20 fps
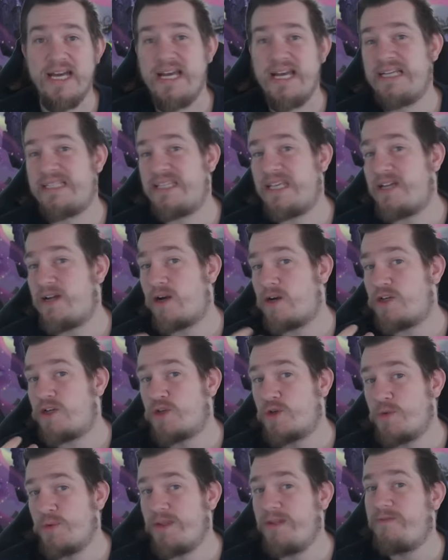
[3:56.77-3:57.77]
is they are
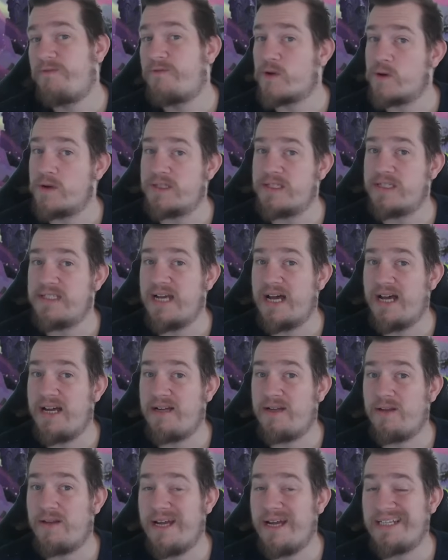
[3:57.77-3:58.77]
truly
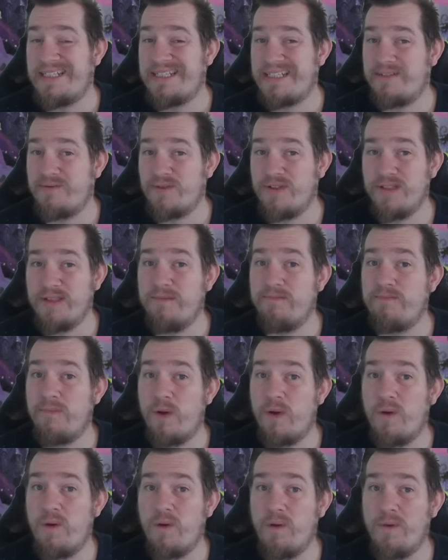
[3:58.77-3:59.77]
versatile and can really
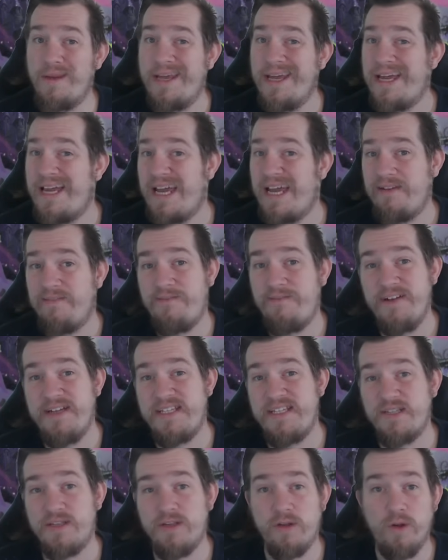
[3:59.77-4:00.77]
mold and fit
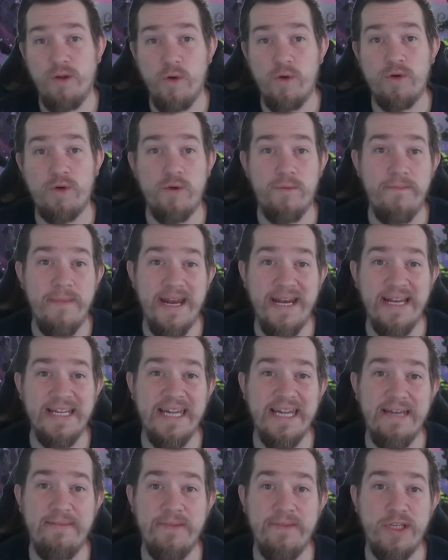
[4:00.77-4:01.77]
to the local
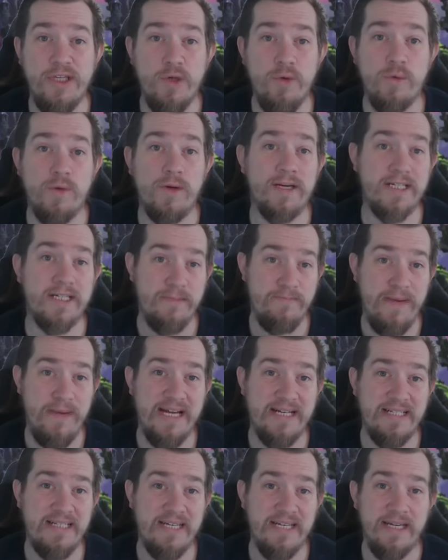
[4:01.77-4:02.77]
metagame that you were
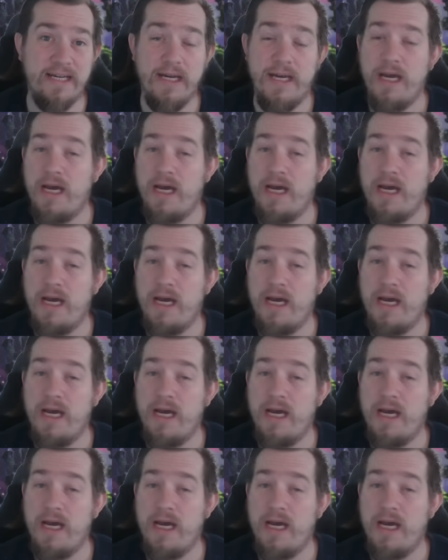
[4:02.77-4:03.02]
expecting.